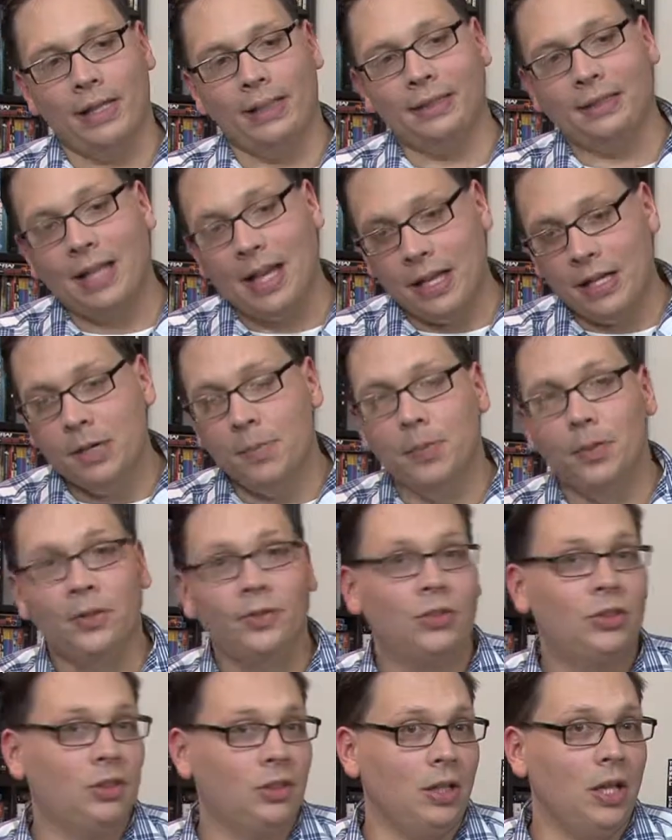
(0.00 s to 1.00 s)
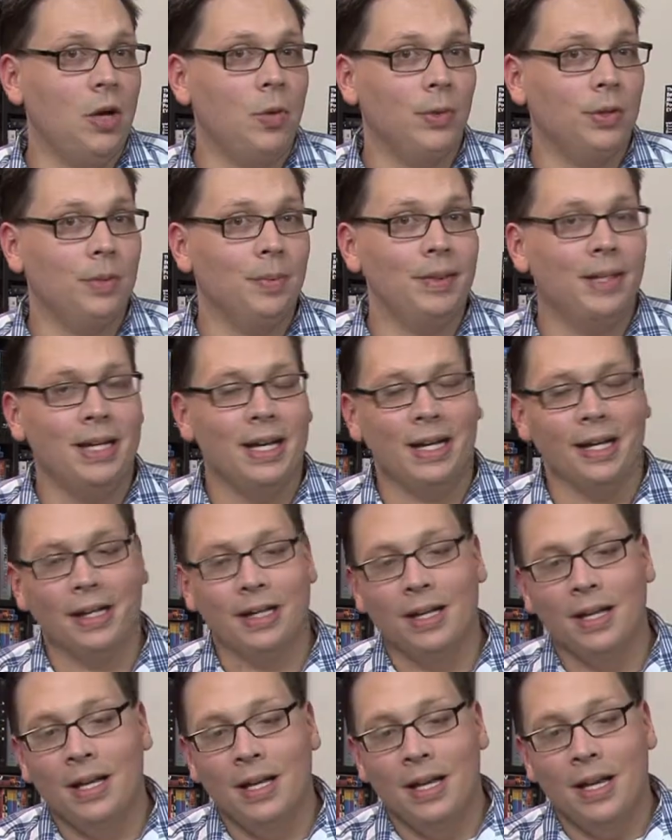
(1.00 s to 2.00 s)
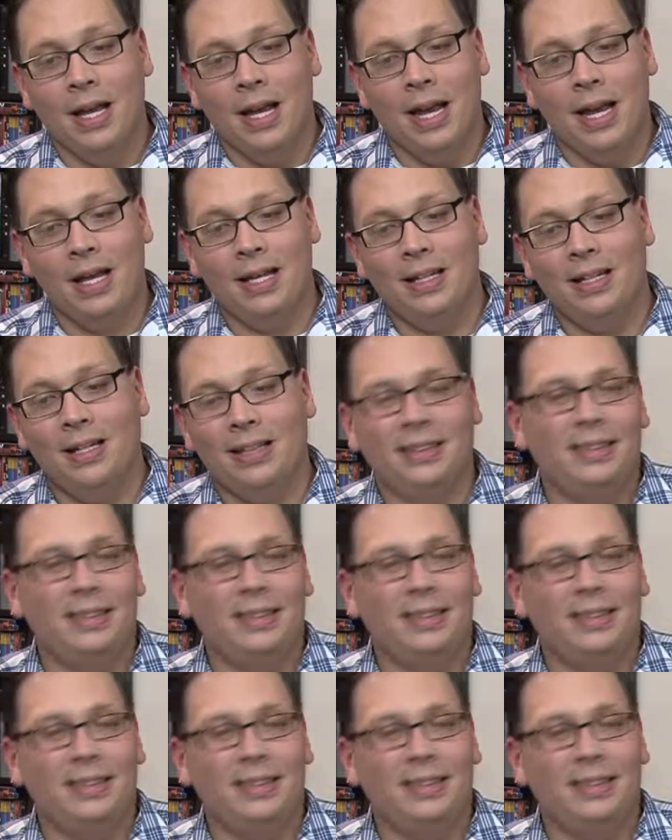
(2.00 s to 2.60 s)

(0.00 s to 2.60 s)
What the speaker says: It kind of moves slow at the beginning, and